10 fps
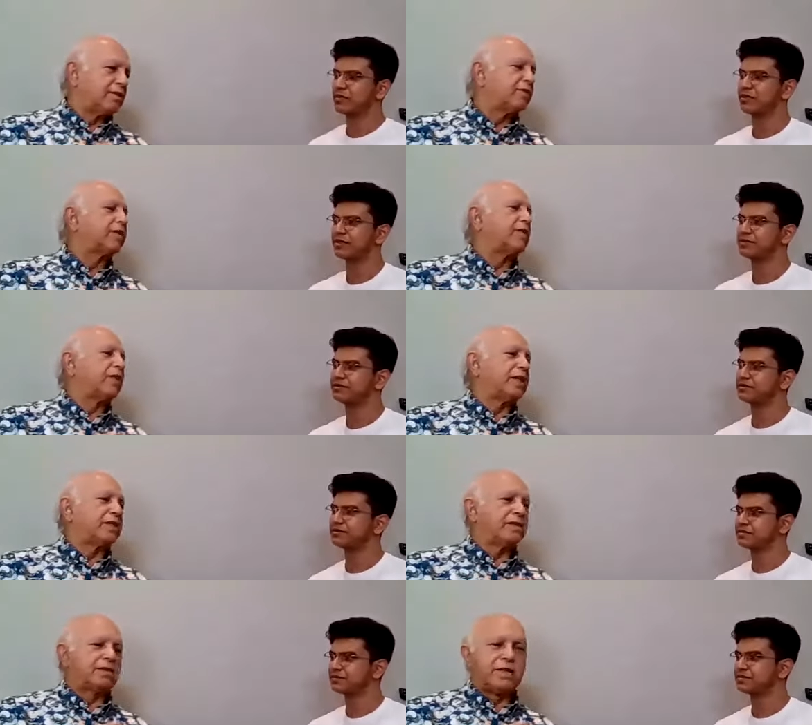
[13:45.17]
Speaker 1: of the
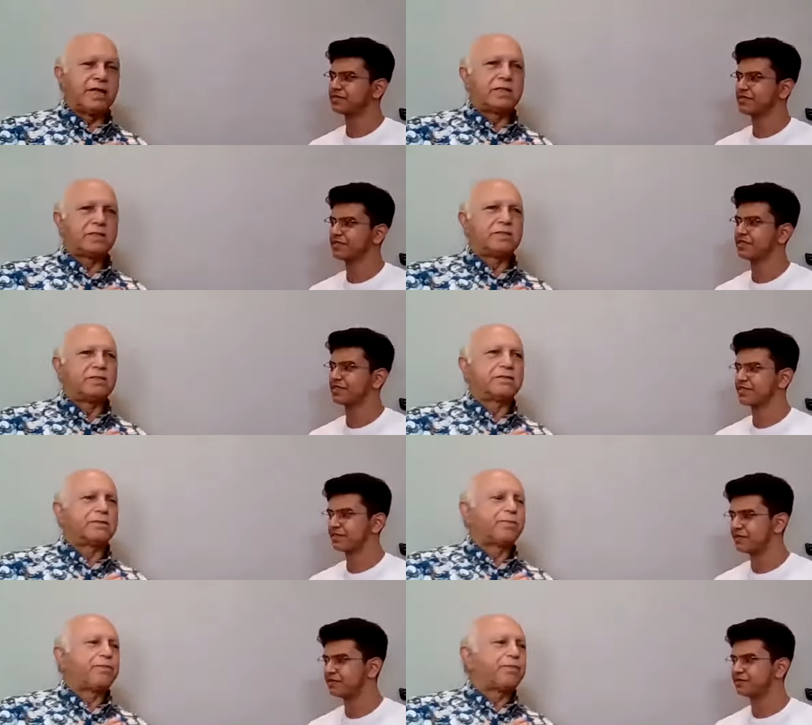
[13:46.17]
United
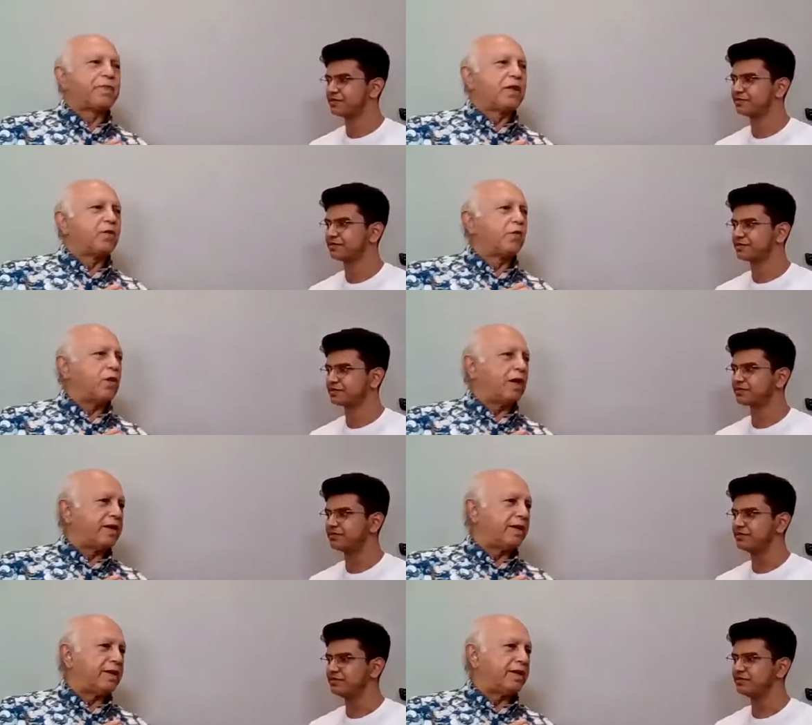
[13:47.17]
Nations
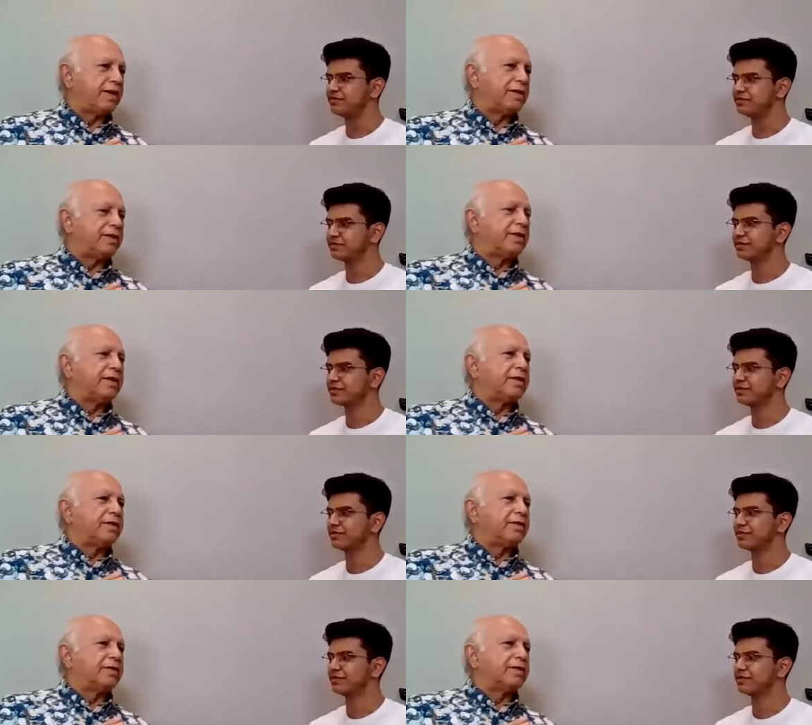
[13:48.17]
one day,
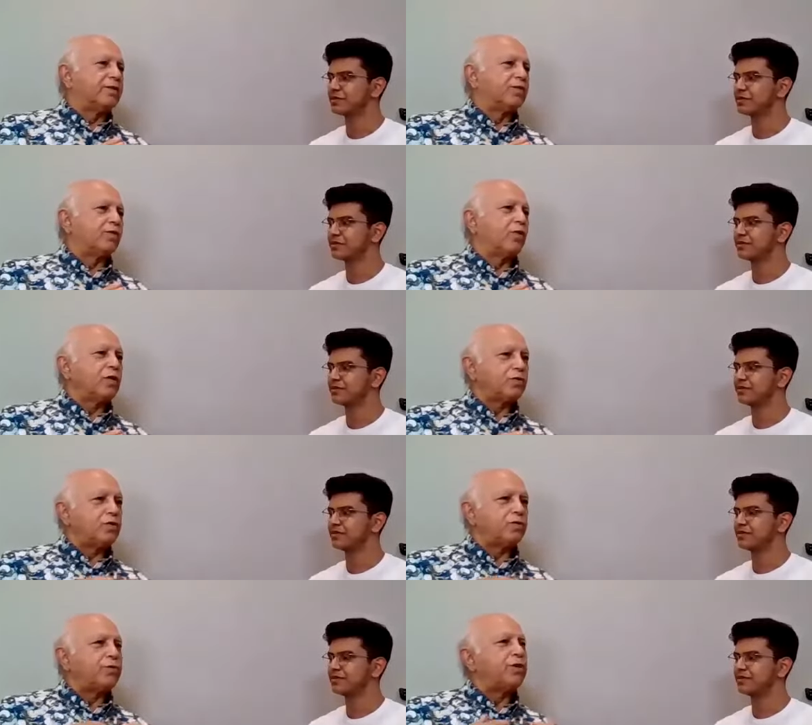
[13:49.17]
what
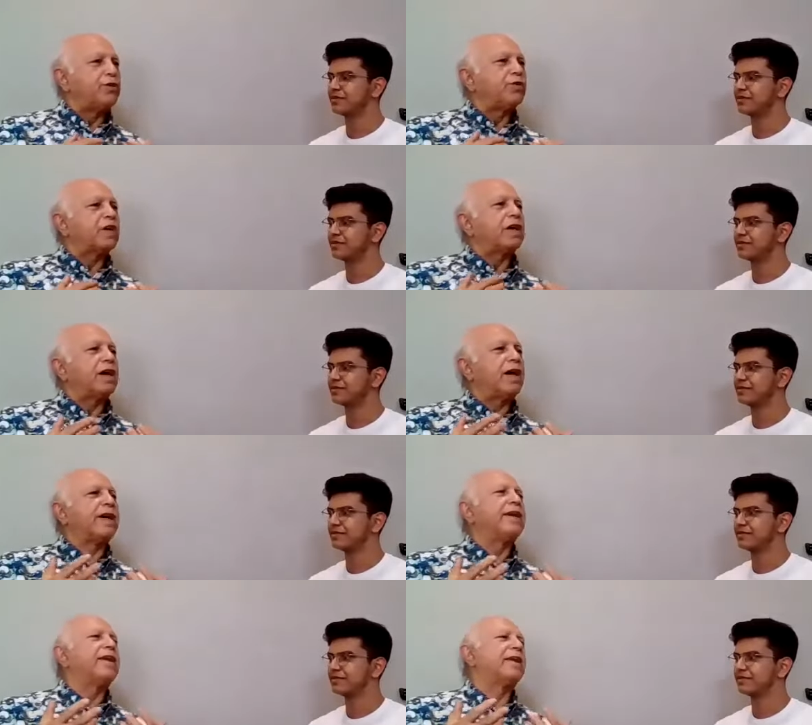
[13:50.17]
would be your
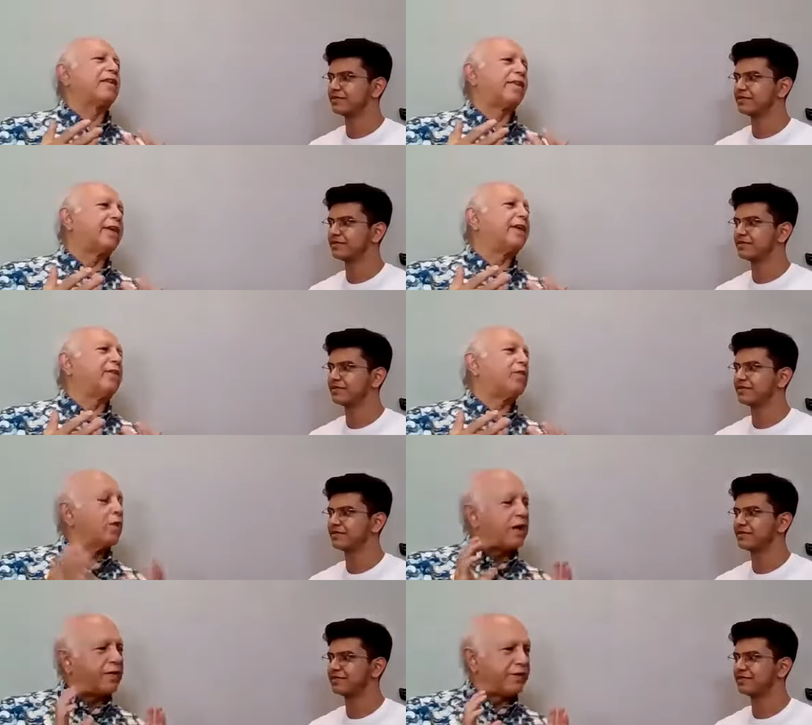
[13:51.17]
ideal thing,
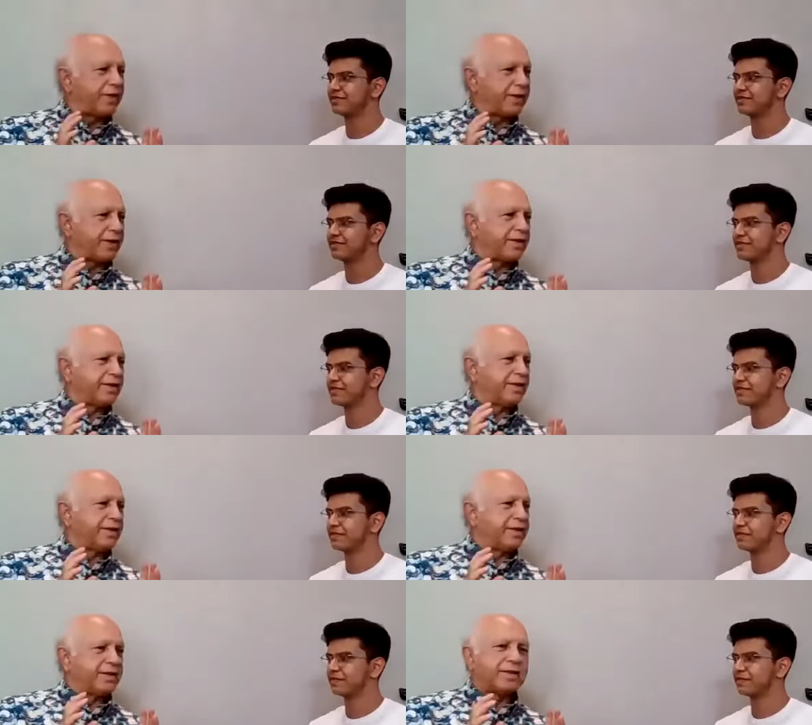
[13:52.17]
one thing
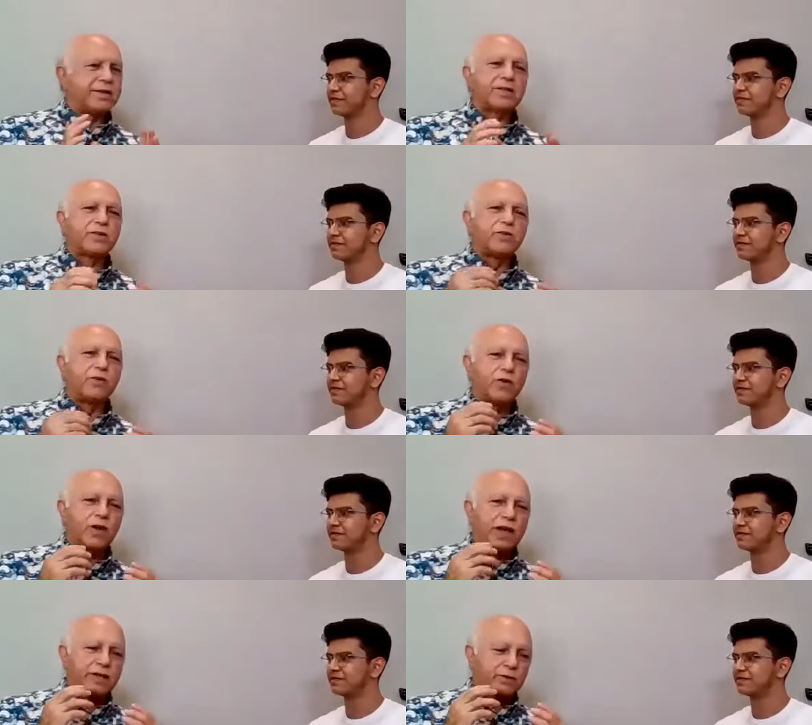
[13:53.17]
that you would
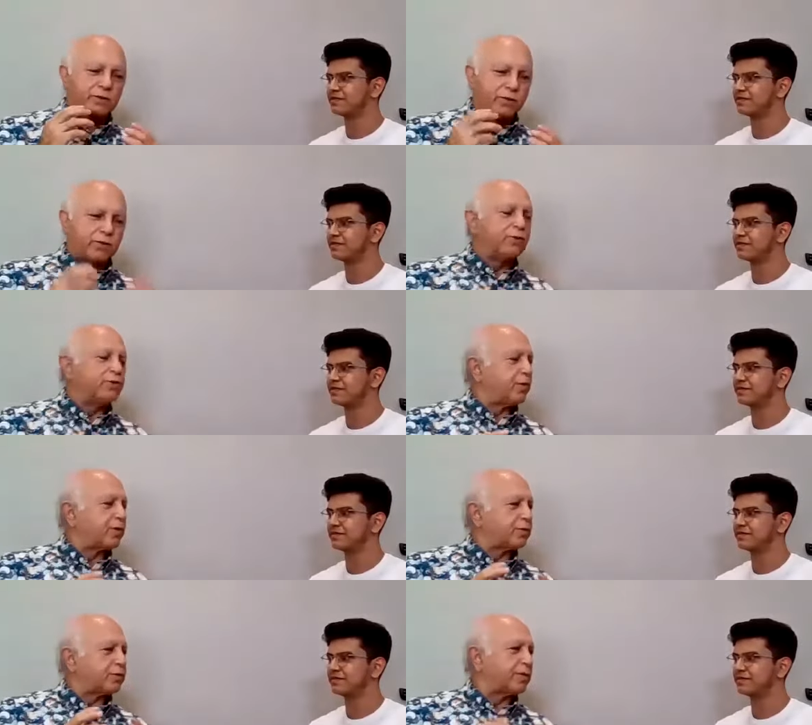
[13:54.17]
like to do
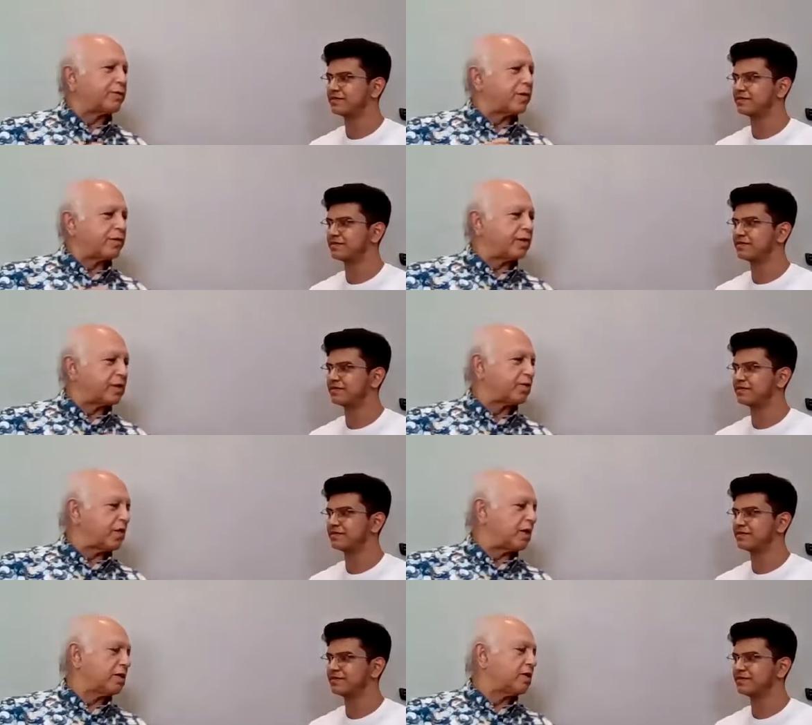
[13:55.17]
for the people of this
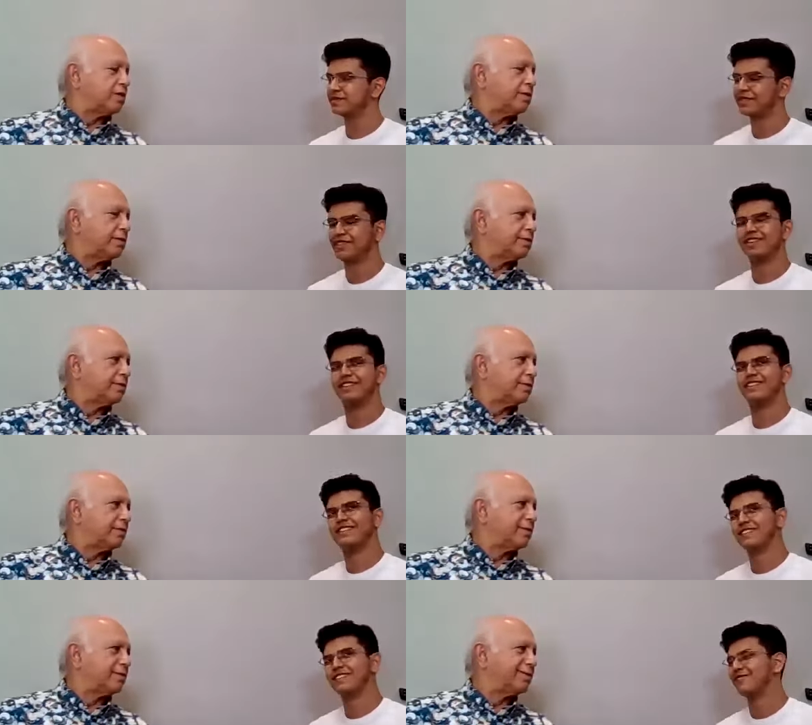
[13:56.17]
world?
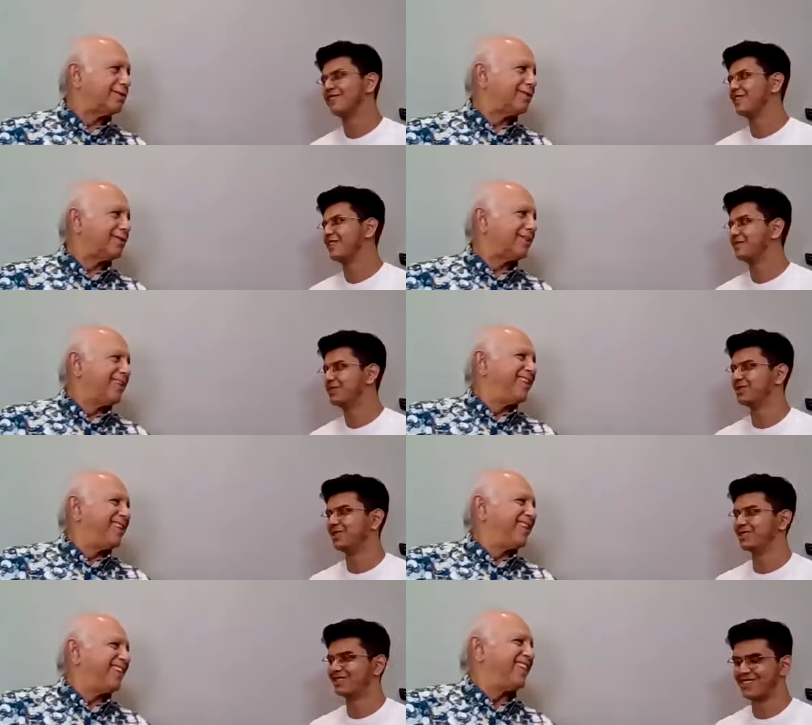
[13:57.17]
That's a very
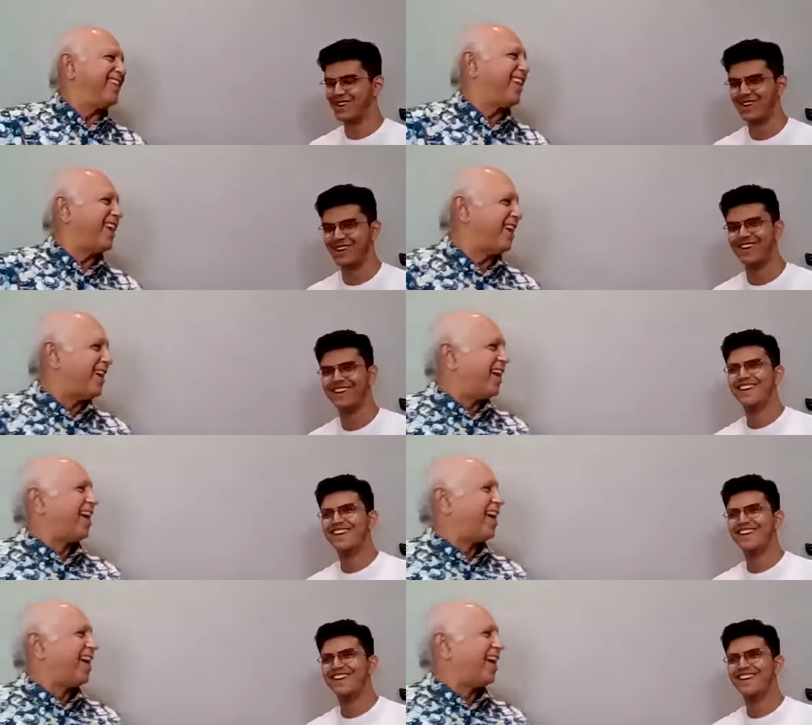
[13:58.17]
Speaker 2: ambitious... I know,